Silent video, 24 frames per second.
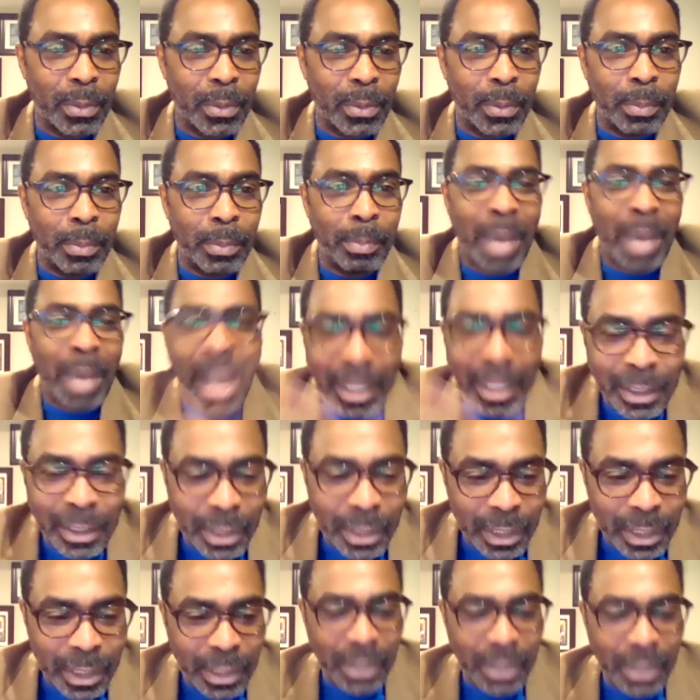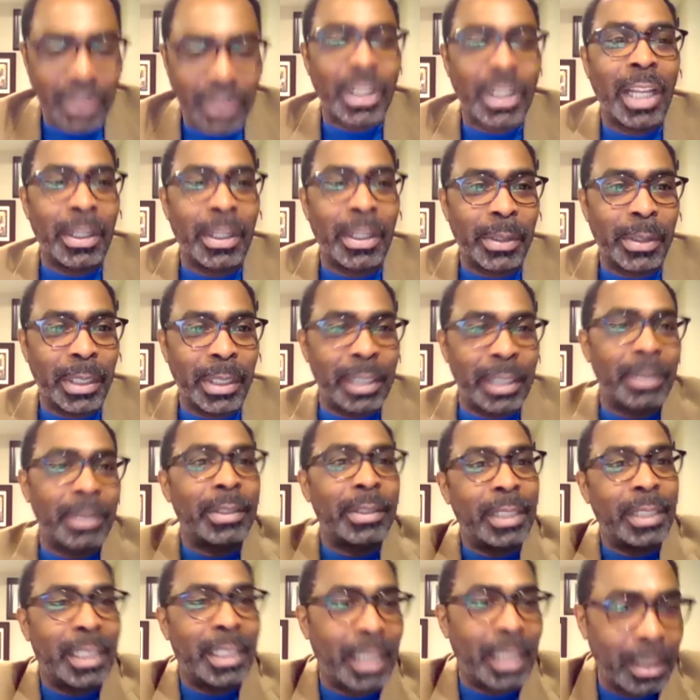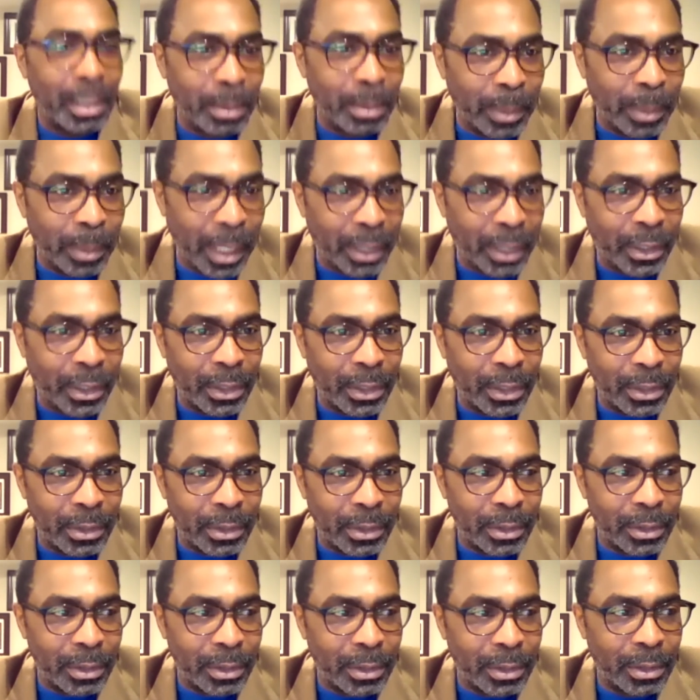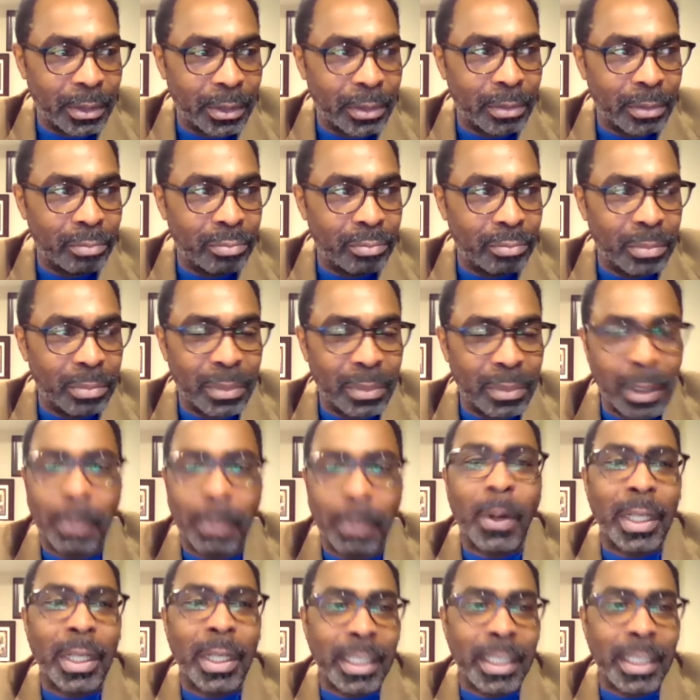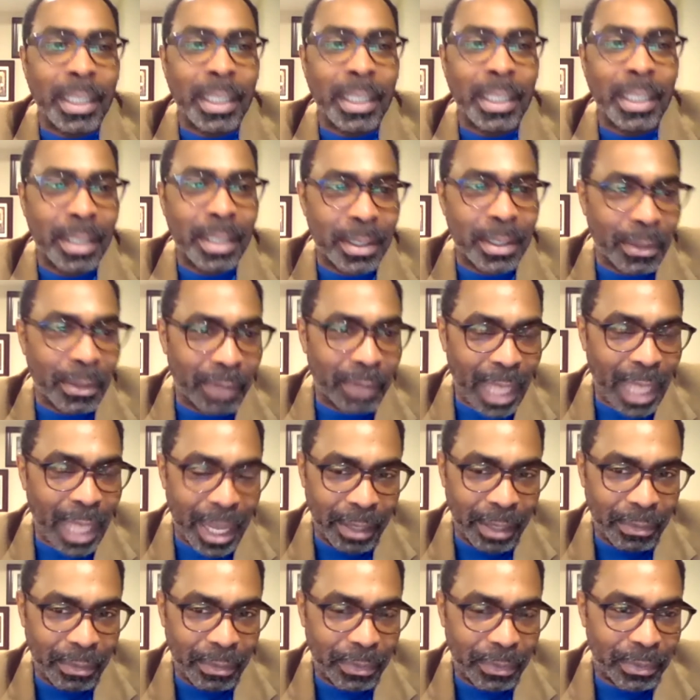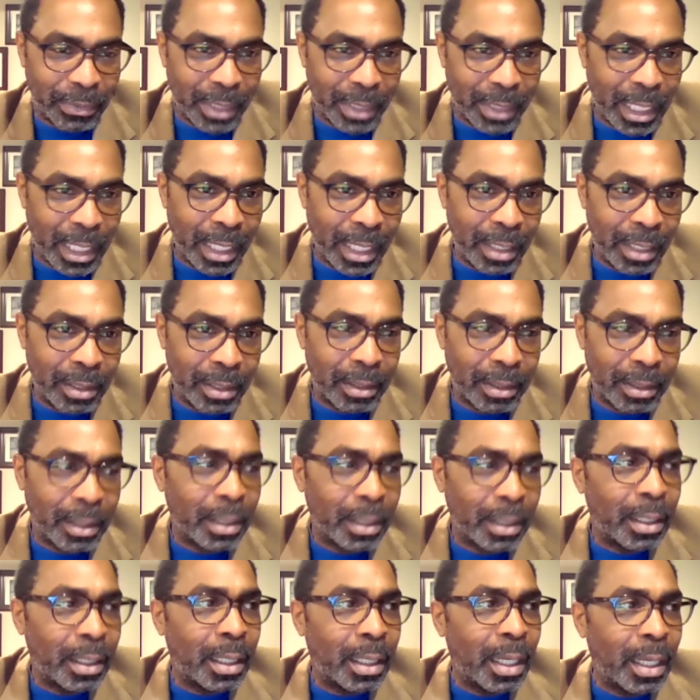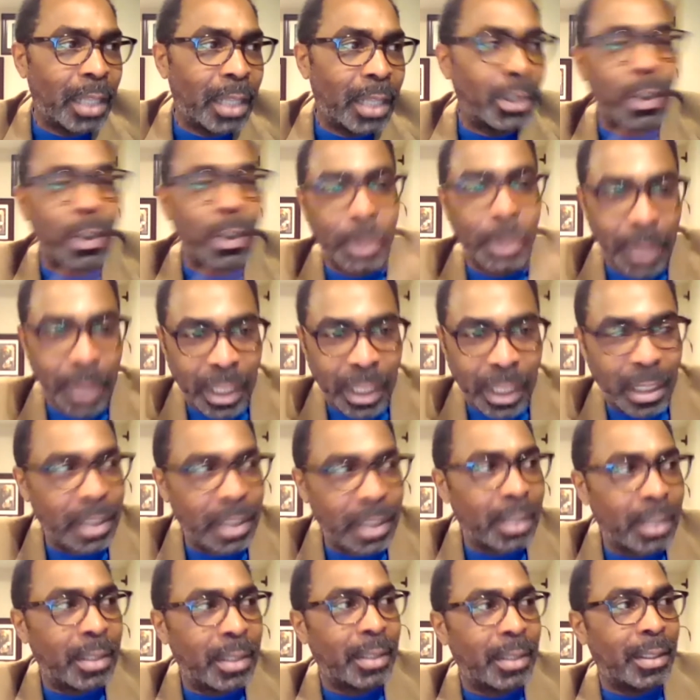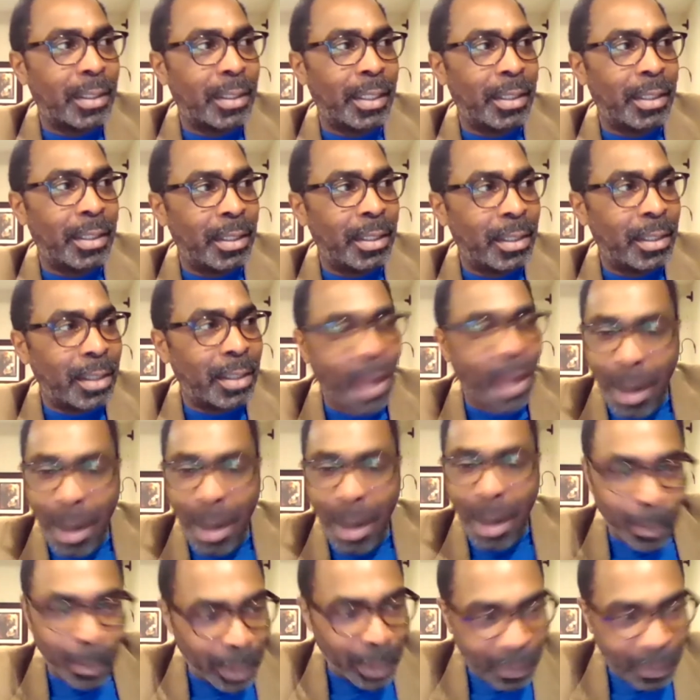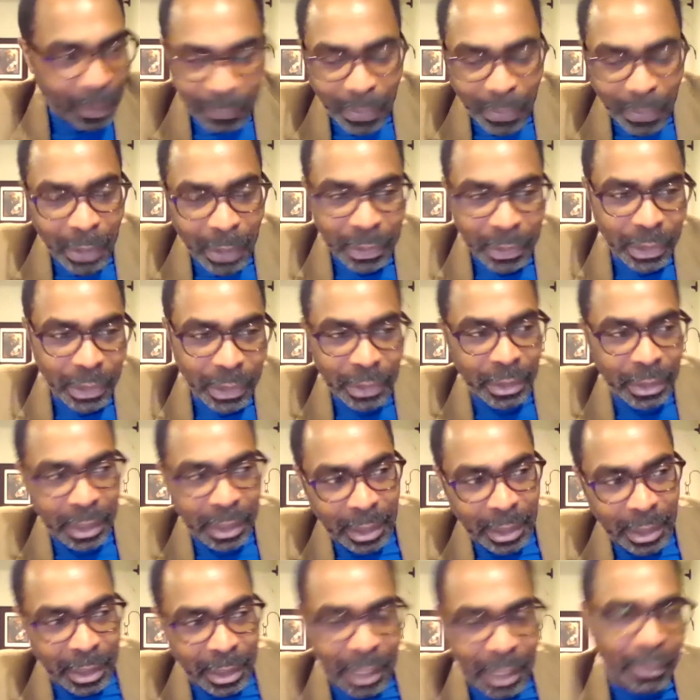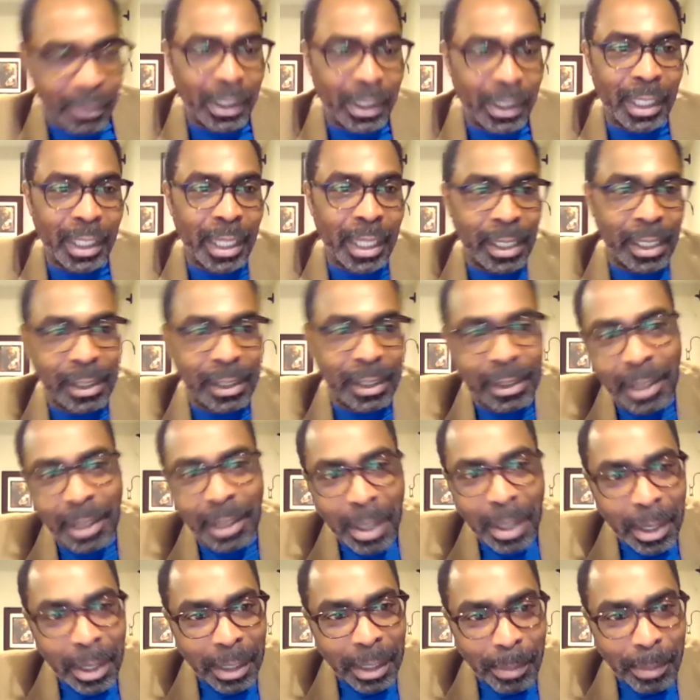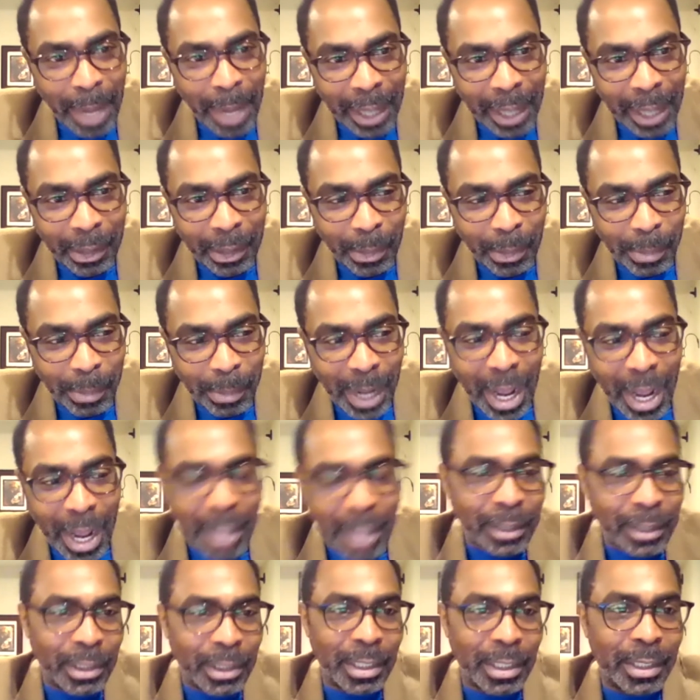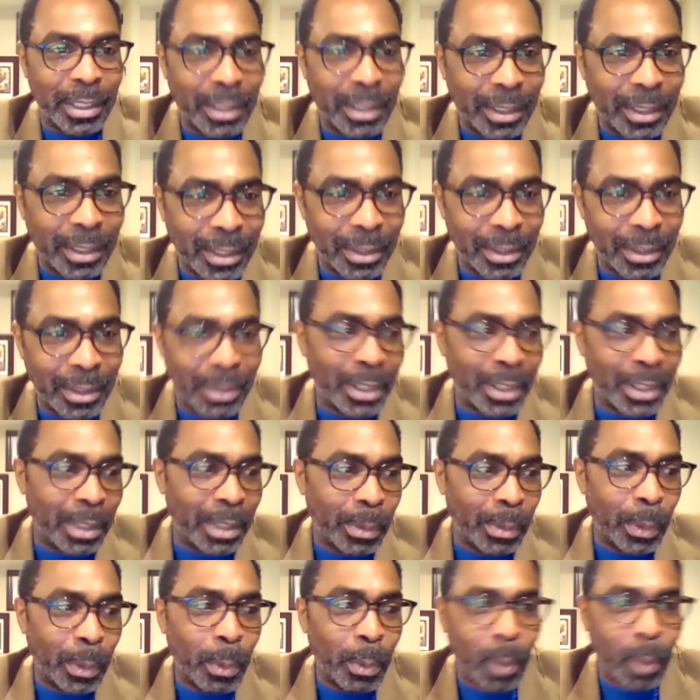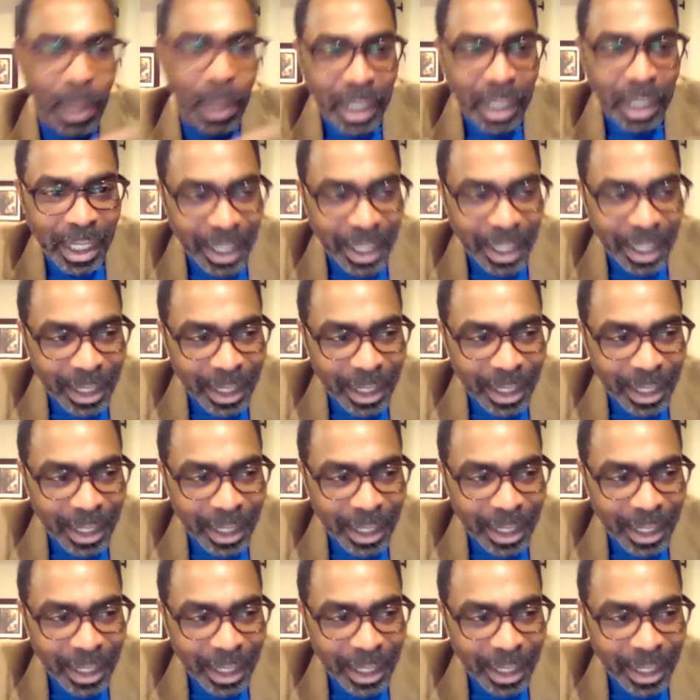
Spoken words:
biologists in general, deal with the processes of life, right? Trees and how they function and everything else. The microbiologists in general, we work